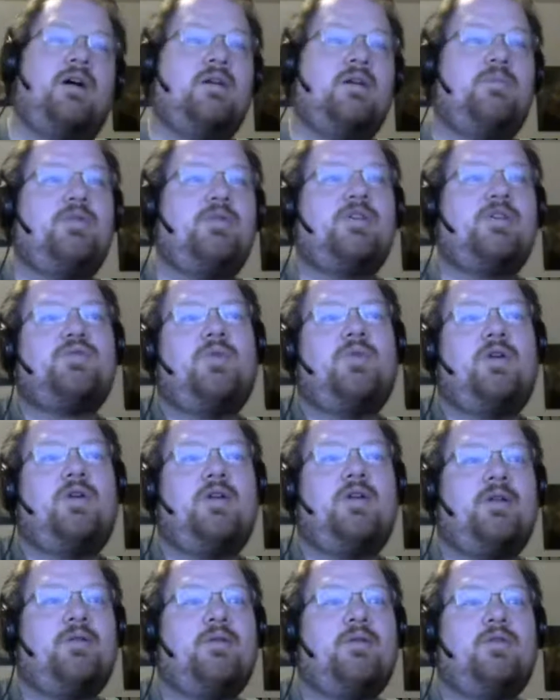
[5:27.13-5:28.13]
+1
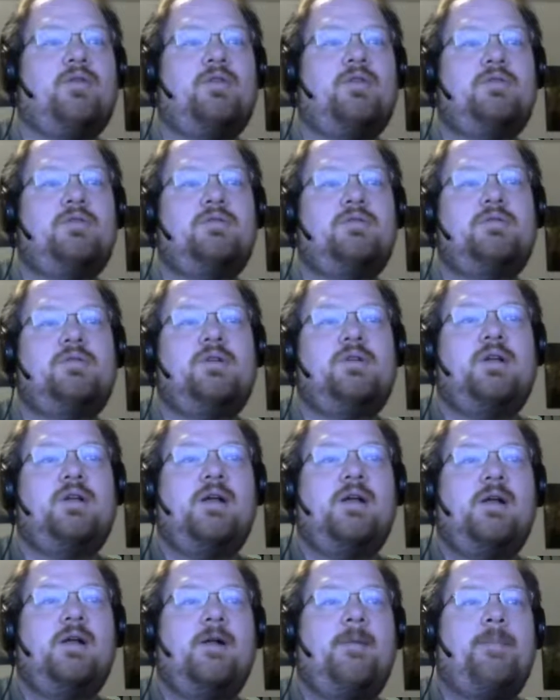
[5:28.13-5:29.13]
on that roll.
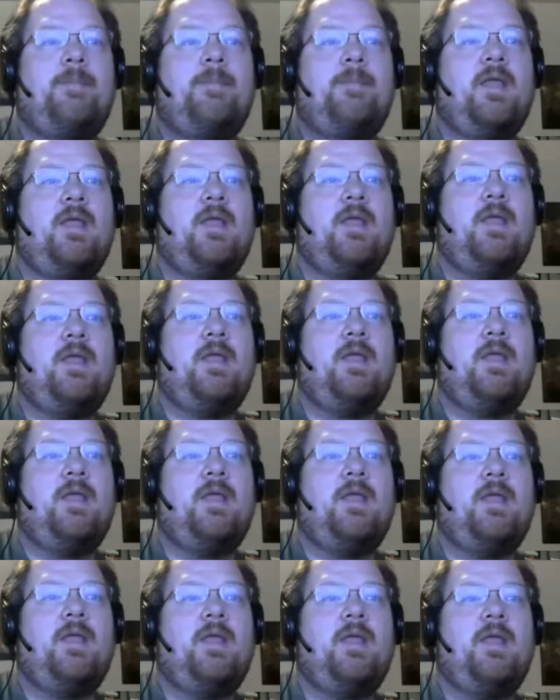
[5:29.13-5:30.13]
And
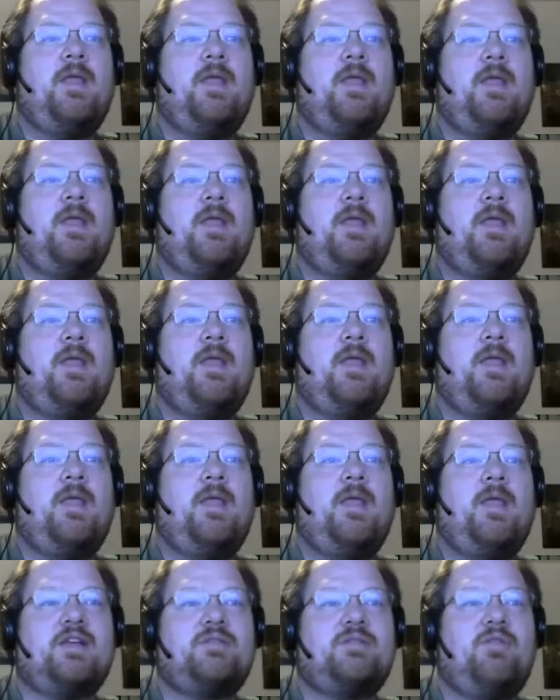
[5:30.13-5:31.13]
normally on a 7 to
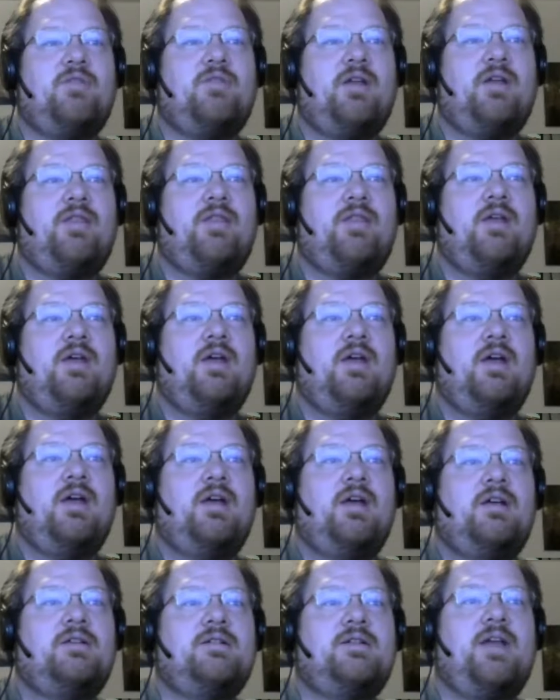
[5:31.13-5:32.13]
9 on last breath,
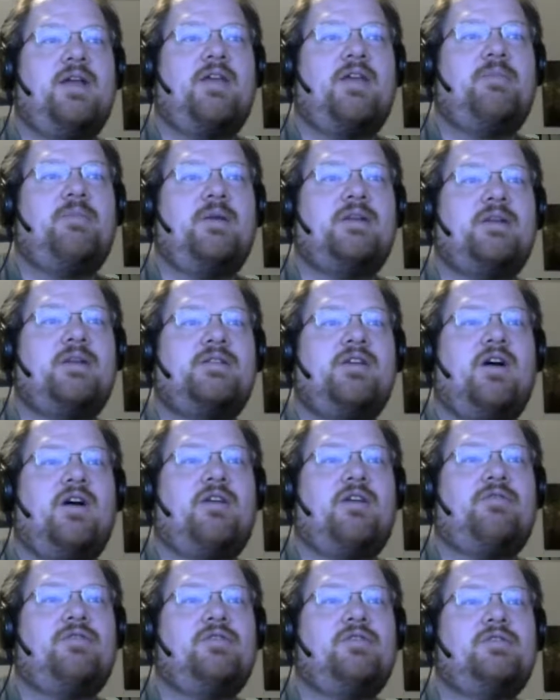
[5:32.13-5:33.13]
death makes
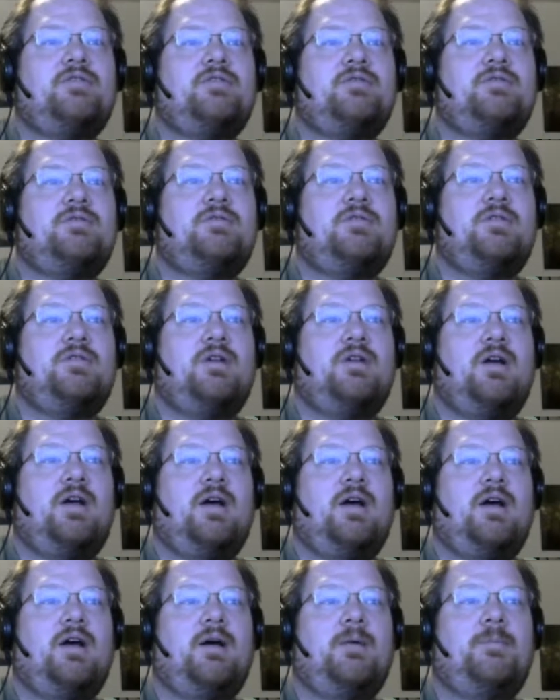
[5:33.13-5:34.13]
the offer
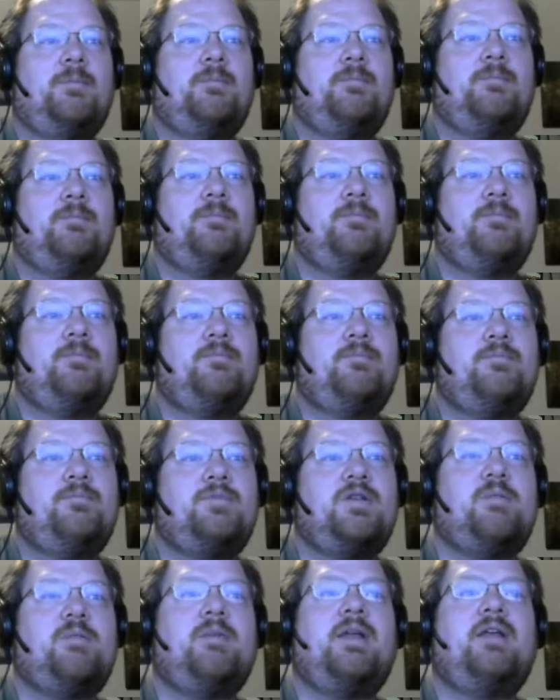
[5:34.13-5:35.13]

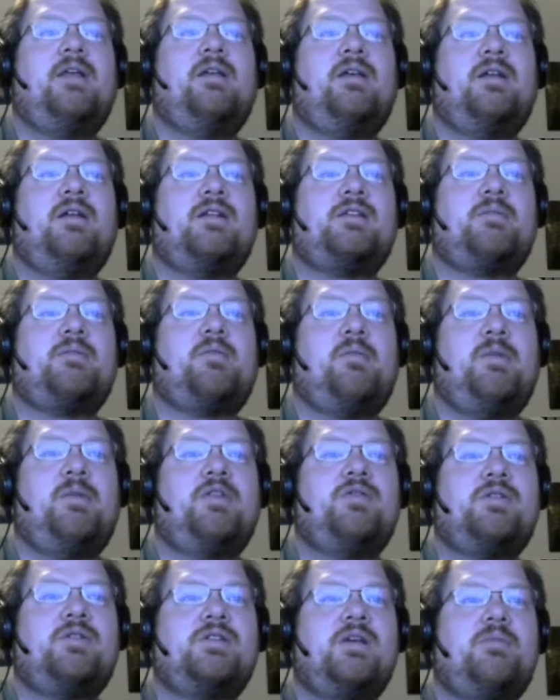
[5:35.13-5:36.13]
to me, and it's up to
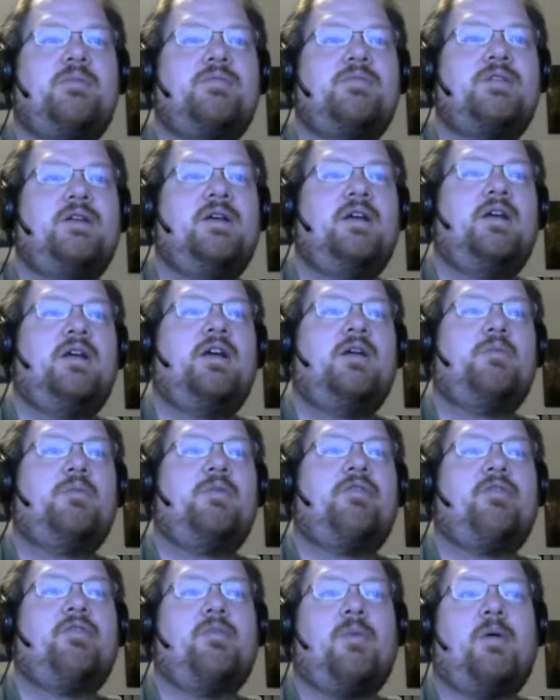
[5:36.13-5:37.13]
me to accept.
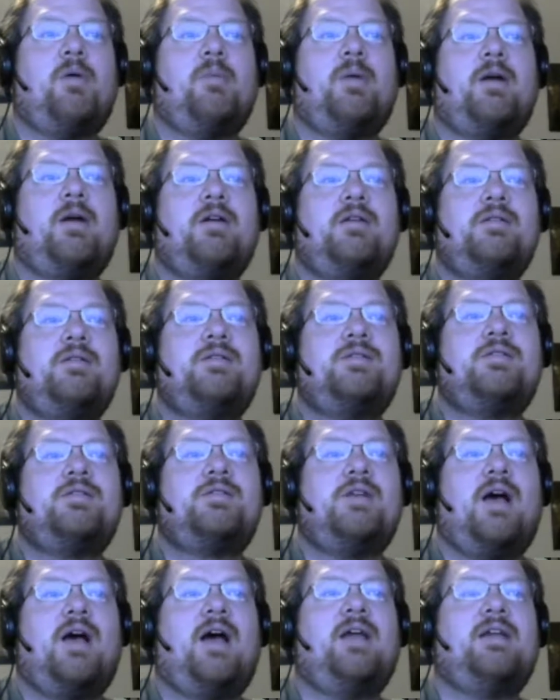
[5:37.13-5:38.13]
But for
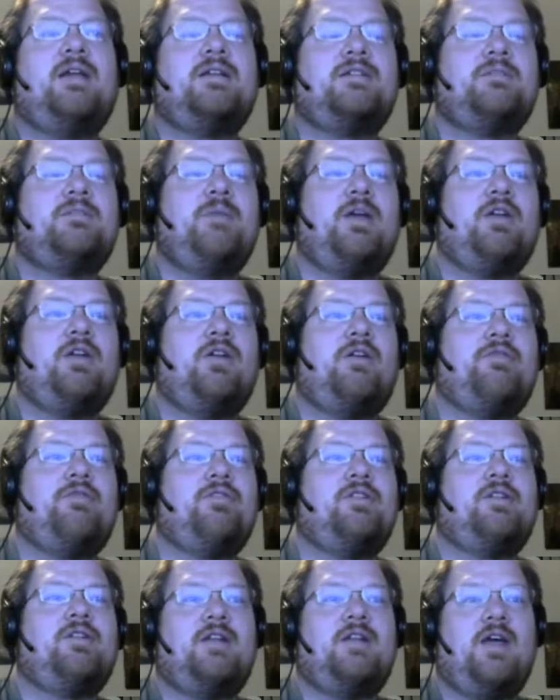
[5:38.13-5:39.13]
barbarians, I get to make an
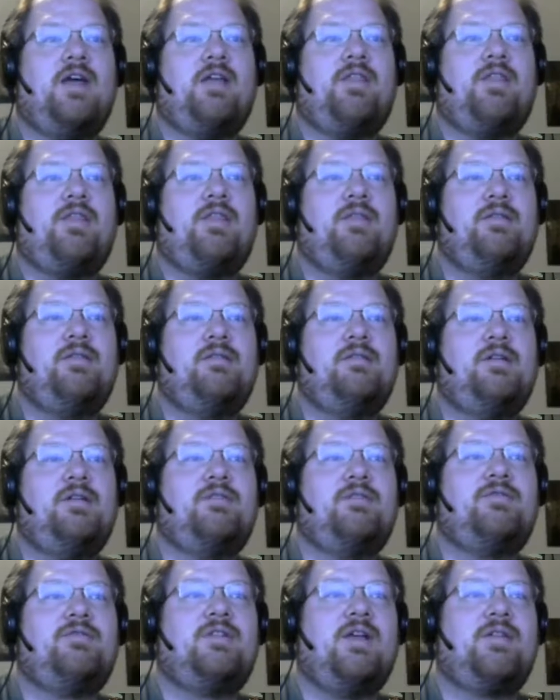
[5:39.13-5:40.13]
offer to death,
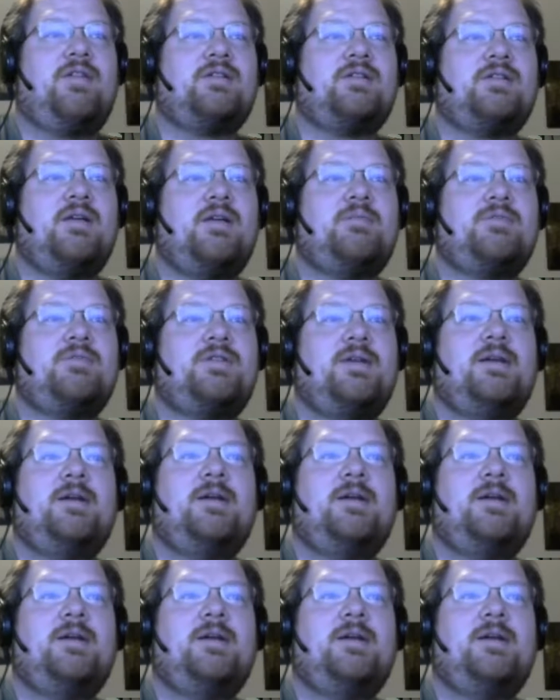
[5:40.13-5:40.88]
and if death accepts.